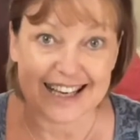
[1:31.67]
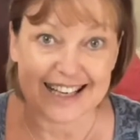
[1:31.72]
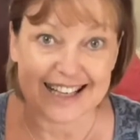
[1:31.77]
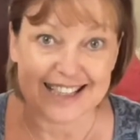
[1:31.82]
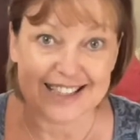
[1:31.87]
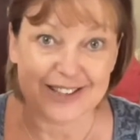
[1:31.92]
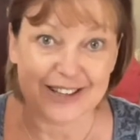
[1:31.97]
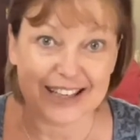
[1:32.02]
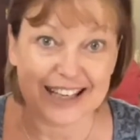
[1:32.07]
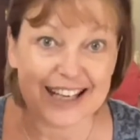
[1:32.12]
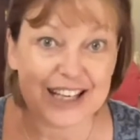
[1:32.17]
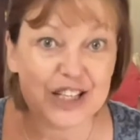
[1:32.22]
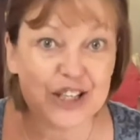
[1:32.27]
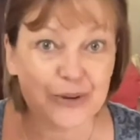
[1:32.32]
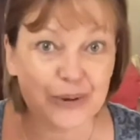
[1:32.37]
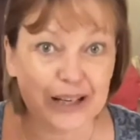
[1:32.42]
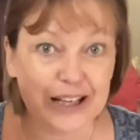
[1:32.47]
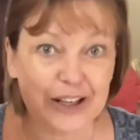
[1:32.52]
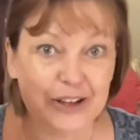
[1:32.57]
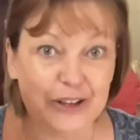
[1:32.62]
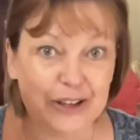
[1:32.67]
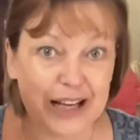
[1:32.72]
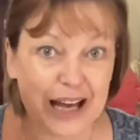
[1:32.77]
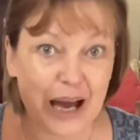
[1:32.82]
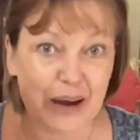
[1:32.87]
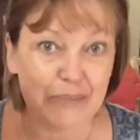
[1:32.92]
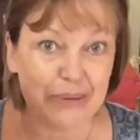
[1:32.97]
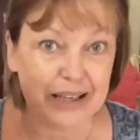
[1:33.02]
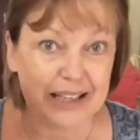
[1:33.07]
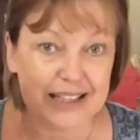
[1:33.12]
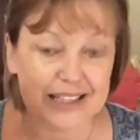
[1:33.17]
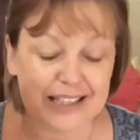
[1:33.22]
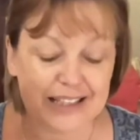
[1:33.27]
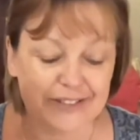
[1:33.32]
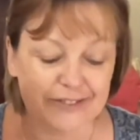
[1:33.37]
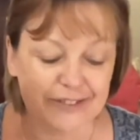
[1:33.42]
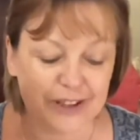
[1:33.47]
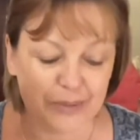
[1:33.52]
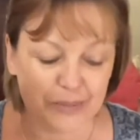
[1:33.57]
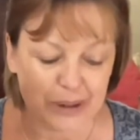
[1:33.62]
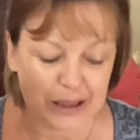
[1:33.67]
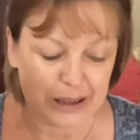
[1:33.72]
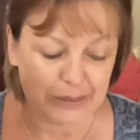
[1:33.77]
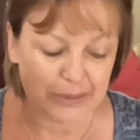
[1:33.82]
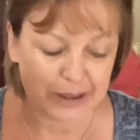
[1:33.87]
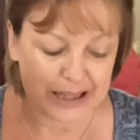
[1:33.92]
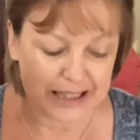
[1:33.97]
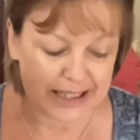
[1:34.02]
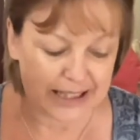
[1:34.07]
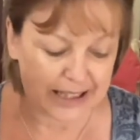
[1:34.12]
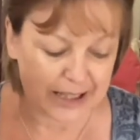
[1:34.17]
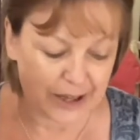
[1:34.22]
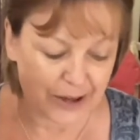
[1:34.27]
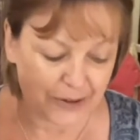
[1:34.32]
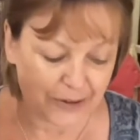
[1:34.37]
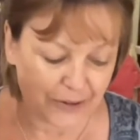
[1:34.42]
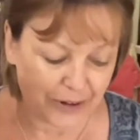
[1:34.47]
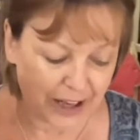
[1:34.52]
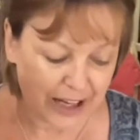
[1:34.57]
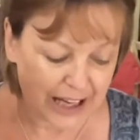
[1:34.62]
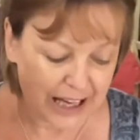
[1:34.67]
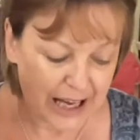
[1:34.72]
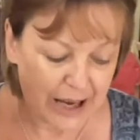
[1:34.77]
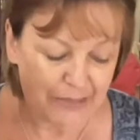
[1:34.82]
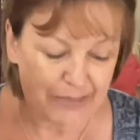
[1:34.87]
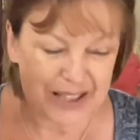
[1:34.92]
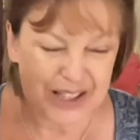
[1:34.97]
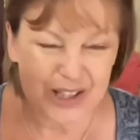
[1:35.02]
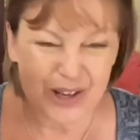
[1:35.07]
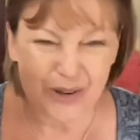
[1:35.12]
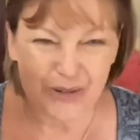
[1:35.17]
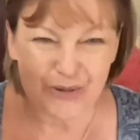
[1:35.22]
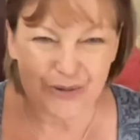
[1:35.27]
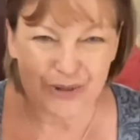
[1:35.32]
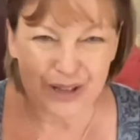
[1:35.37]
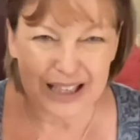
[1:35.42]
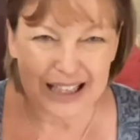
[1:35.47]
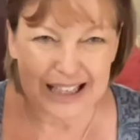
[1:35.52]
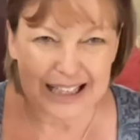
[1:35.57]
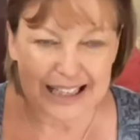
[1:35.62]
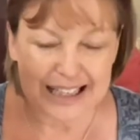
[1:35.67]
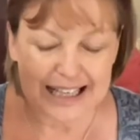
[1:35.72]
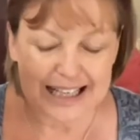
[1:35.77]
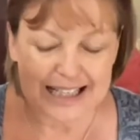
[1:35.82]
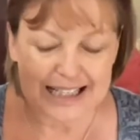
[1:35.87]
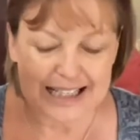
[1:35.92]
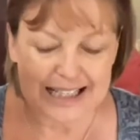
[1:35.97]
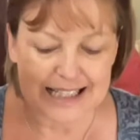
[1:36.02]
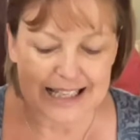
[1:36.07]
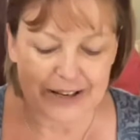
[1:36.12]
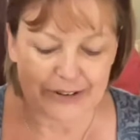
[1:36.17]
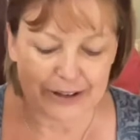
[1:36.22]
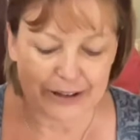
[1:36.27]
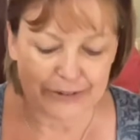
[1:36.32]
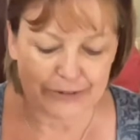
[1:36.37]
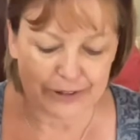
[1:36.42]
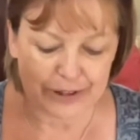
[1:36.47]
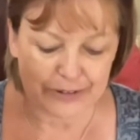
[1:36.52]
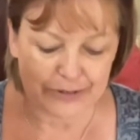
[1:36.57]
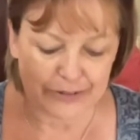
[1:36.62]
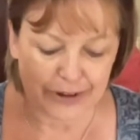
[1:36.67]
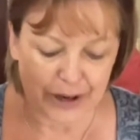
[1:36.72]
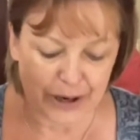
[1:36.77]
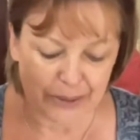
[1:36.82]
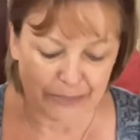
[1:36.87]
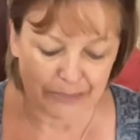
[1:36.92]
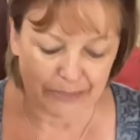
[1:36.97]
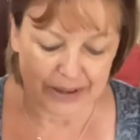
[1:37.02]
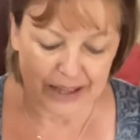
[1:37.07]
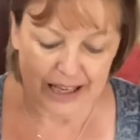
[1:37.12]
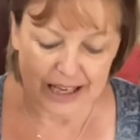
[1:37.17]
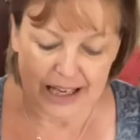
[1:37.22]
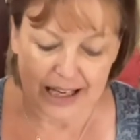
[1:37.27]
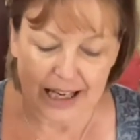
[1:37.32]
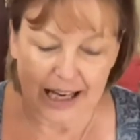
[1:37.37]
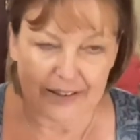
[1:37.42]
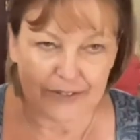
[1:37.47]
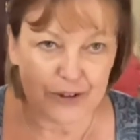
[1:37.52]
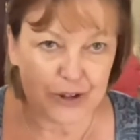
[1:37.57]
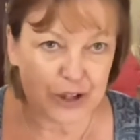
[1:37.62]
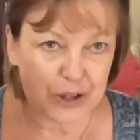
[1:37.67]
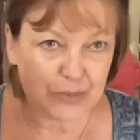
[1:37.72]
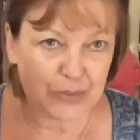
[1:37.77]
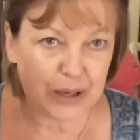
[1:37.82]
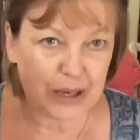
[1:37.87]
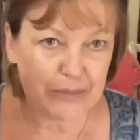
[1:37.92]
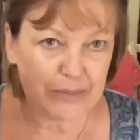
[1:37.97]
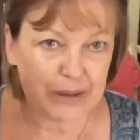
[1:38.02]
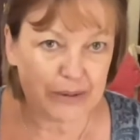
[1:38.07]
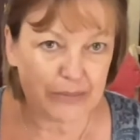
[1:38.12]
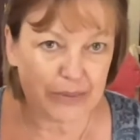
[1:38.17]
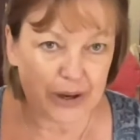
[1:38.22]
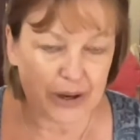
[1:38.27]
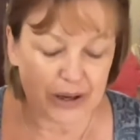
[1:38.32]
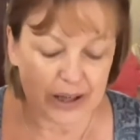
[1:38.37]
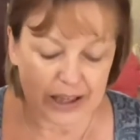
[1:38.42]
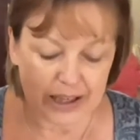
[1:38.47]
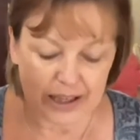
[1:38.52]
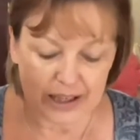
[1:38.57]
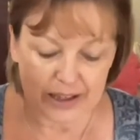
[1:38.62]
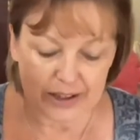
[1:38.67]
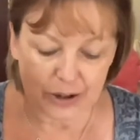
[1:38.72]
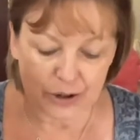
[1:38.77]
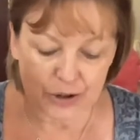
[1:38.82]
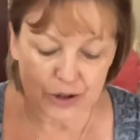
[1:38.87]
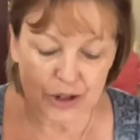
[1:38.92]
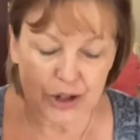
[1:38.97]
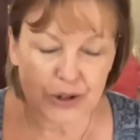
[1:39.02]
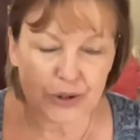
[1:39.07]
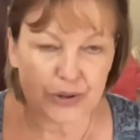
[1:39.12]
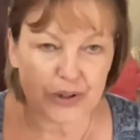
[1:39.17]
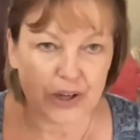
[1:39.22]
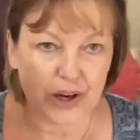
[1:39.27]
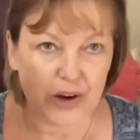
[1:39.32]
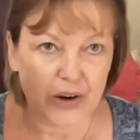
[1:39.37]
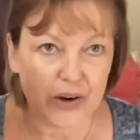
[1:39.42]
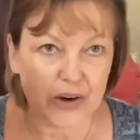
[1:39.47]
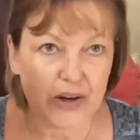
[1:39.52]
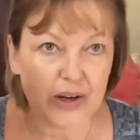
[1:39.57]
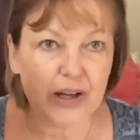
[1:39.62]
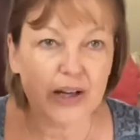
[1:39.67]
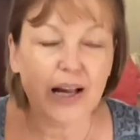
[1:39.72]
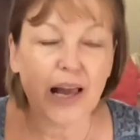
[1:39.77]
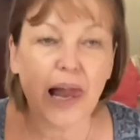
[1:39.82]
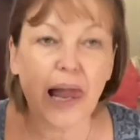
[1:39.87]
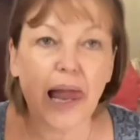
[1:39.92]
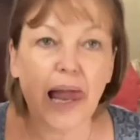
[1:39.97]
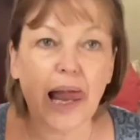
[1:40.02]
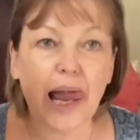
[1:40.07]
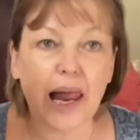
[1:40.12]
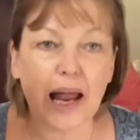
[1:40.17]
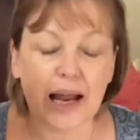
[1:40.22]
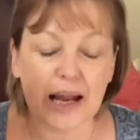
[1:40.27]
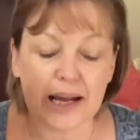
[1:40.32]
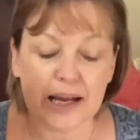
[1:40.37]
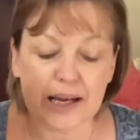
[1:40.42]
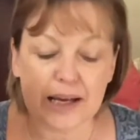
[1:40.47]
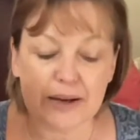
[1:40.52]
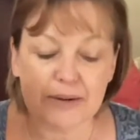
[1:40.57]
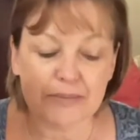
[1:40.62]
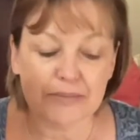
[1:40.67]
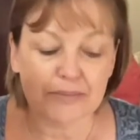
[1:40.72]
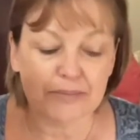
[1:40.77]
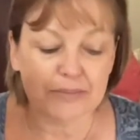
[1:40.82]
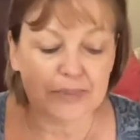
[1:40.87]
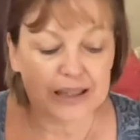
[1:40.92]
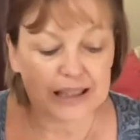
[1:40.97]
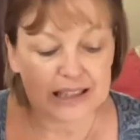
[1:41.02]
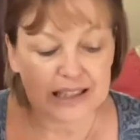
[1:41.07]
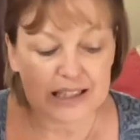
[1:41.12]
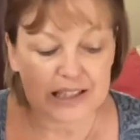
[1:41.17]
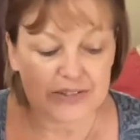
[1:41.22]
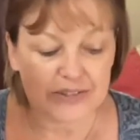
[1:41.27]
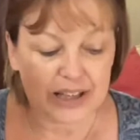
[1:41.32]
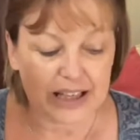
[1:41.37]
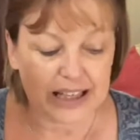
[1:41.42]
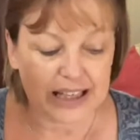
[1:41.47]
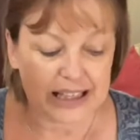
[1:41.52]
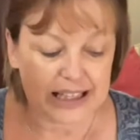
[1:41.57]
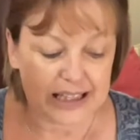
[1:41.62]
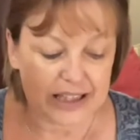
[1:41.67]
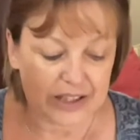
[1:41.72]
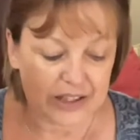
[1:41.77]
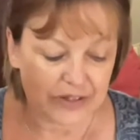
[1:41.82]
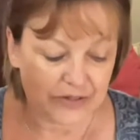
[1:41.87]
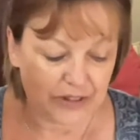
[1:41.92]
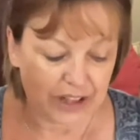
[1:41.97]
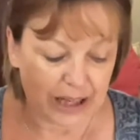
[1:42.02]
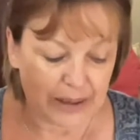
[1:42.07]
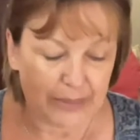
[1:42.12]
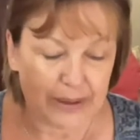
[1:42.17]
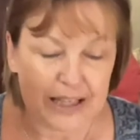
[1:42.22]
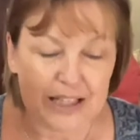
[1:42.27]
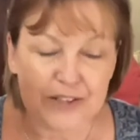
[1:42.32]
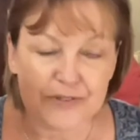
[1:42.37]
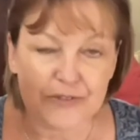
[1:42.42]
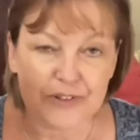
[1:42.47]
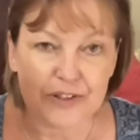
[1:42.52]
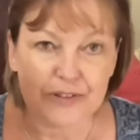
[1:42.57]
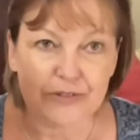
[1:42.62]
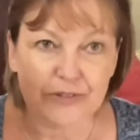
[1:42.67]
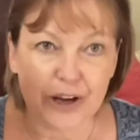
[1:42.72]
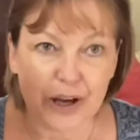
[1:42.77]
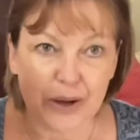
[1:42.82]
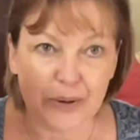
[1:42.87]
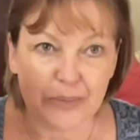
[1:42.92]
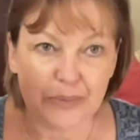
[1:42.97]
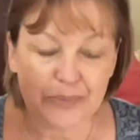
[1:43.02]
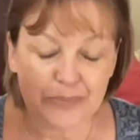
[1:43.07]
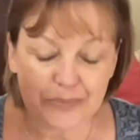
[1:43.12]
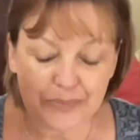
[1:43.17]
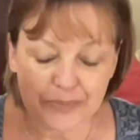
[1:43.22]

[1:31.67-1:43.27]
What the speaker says: So it gets you in a good habit of flipping the pieces over. It's not really necessary for the foam. I've used a permanent marker, not too dark, but it doesn't really matter for the foam.